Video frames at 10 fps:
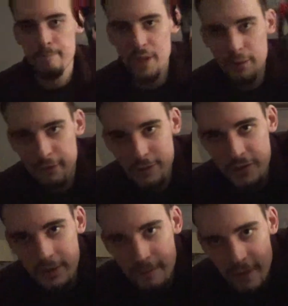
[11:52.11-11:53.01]
Another
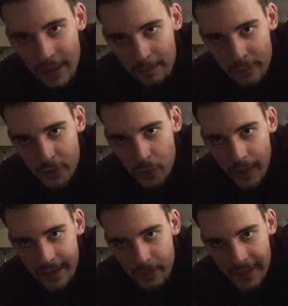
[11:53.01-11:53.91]
version of Bruce
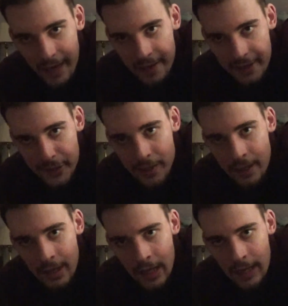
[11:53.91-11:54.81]
Wayne we got here.
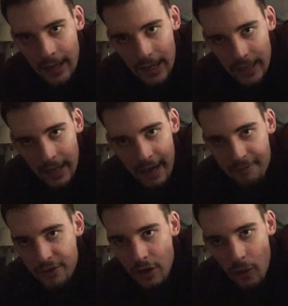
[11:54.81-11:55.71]
Have
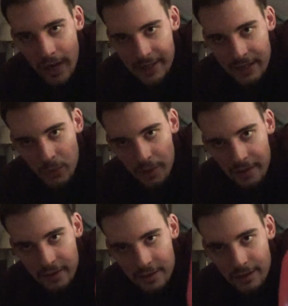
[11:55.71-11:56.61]
no idea what
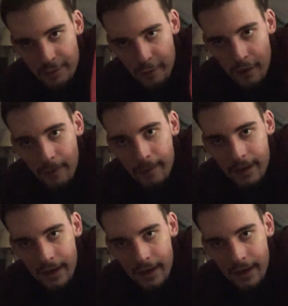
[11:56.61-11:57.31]
this is from.